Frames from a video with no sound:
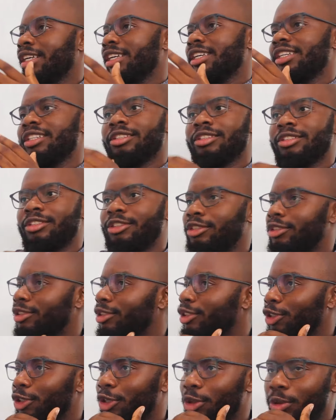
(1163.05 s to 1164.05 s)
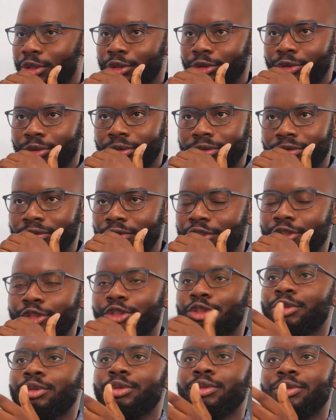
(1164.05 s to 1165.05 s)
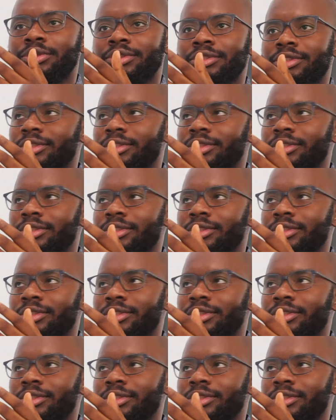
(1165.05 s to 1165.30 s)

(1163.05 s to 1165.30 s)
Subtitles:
is going to reduce